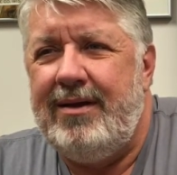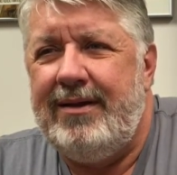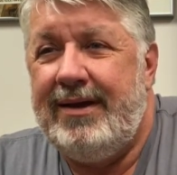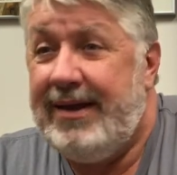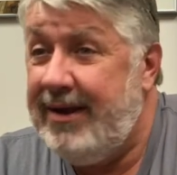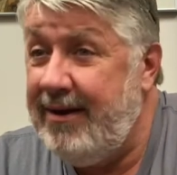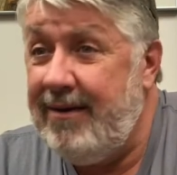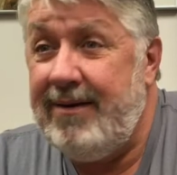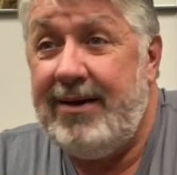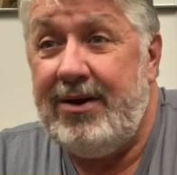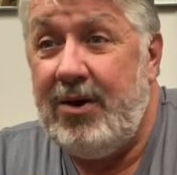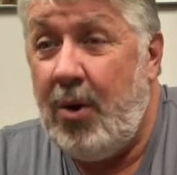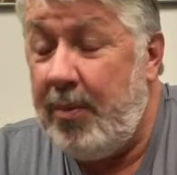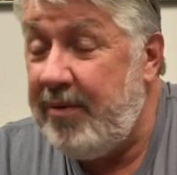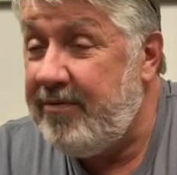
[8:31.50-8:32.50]
here and
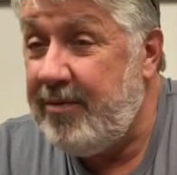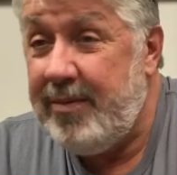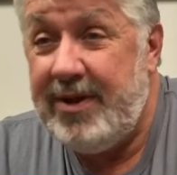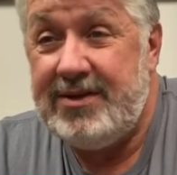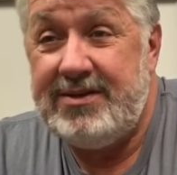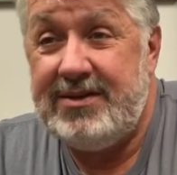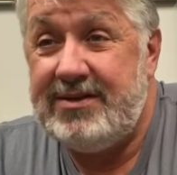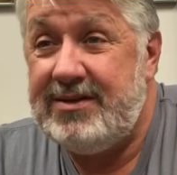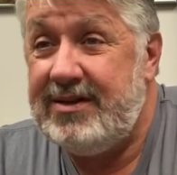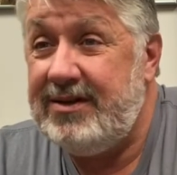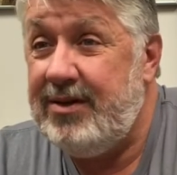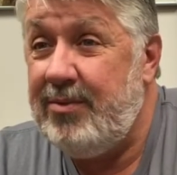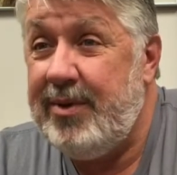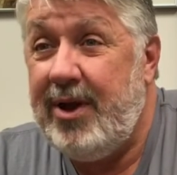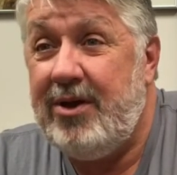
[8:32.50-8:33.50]
open for business, and
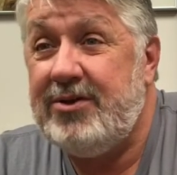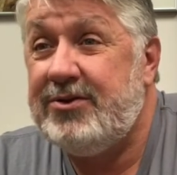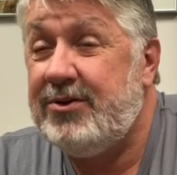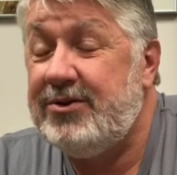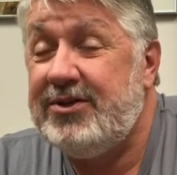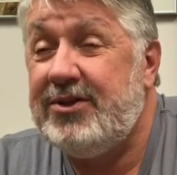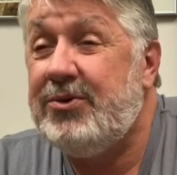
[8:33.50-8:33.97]
there'll be all sorts